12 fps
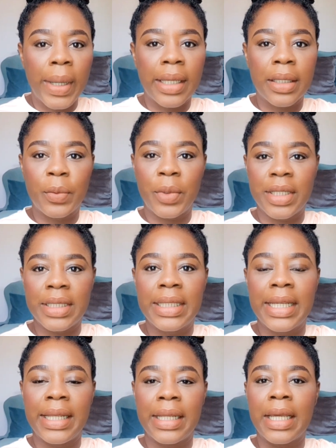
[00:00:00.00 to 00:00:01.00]
I can wear the
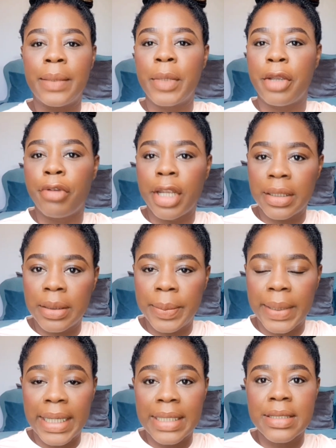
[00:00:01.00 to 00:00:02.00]
liner and my regular
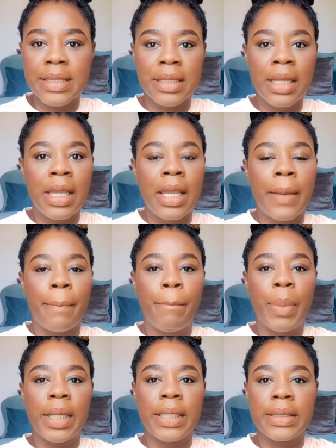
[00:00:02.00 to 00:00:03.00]
pads,
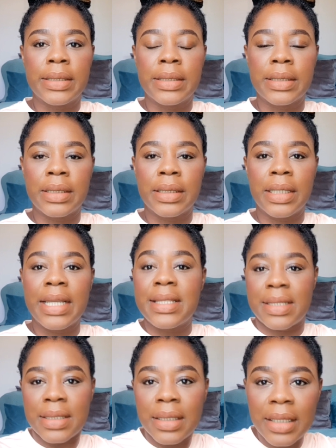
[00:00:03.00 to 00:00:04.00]
but
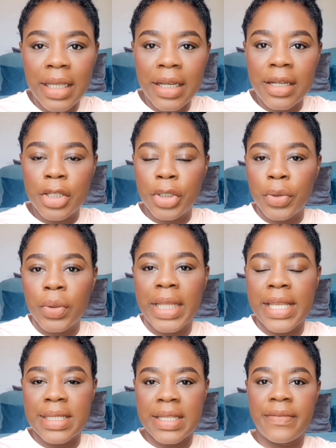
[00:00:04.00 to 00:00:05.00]
it's still there, you know,
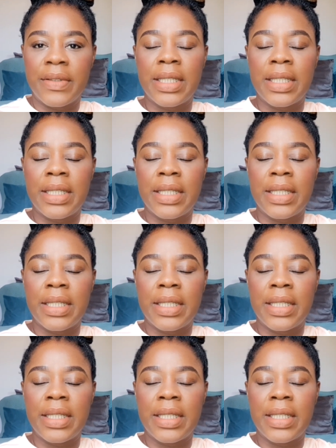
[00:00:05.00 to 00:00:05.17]
like 7